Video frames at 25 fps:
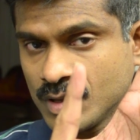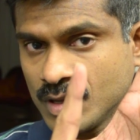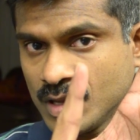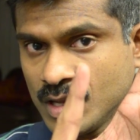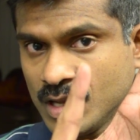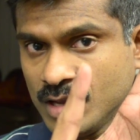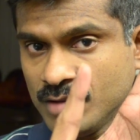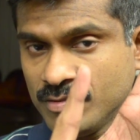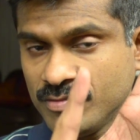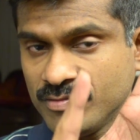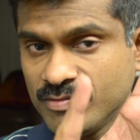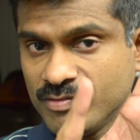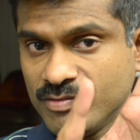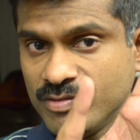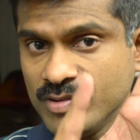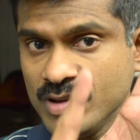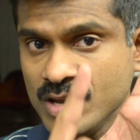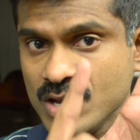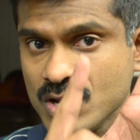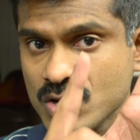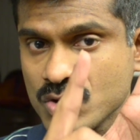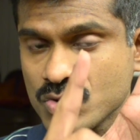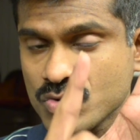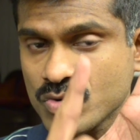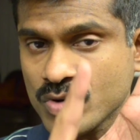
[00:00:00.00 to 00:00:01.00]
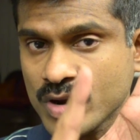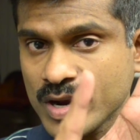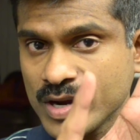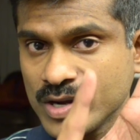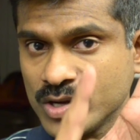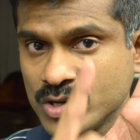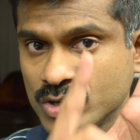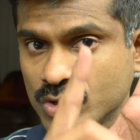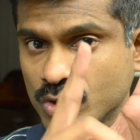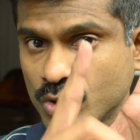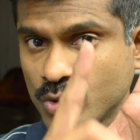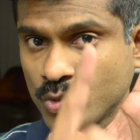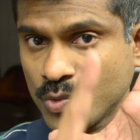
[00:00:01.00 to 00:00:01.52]
If we try
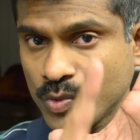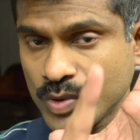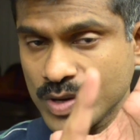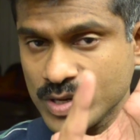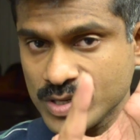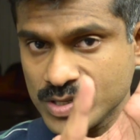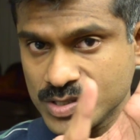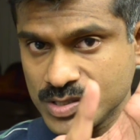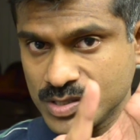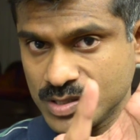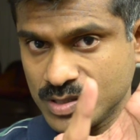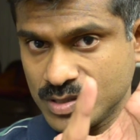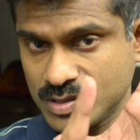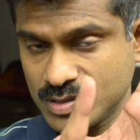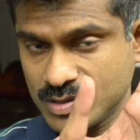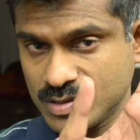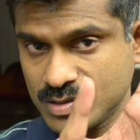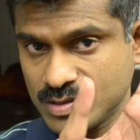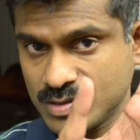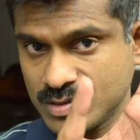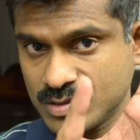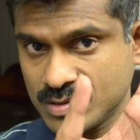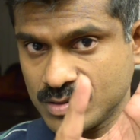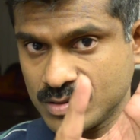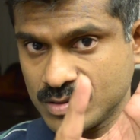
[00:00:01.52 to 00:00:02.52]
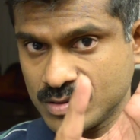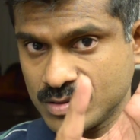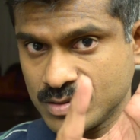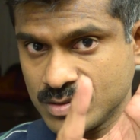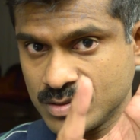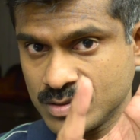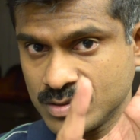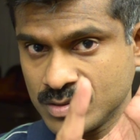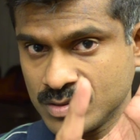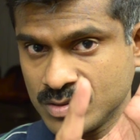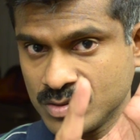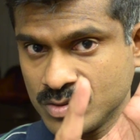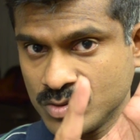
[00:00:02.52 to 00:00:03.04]
to question
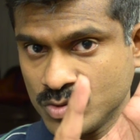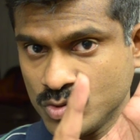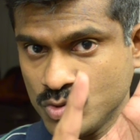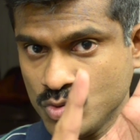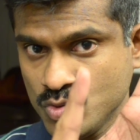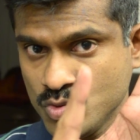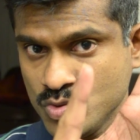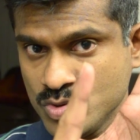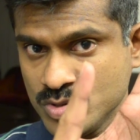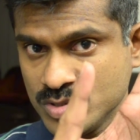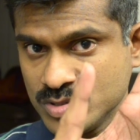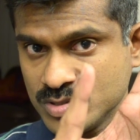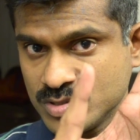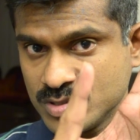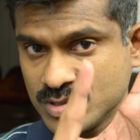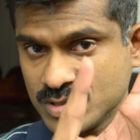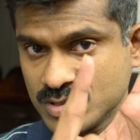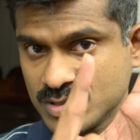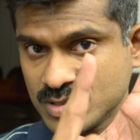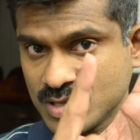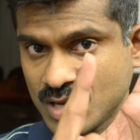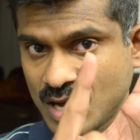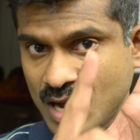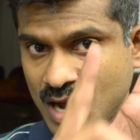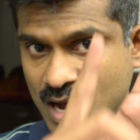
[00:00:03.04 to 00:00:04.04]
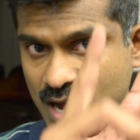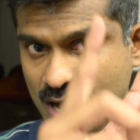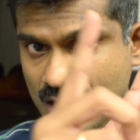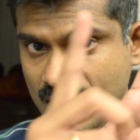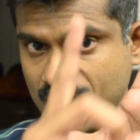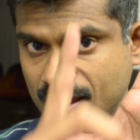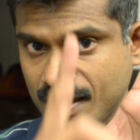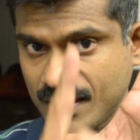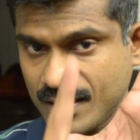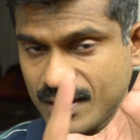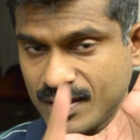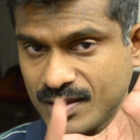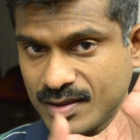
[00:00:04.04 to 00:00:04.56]
who is this
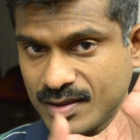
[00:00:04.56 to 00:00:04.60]
I,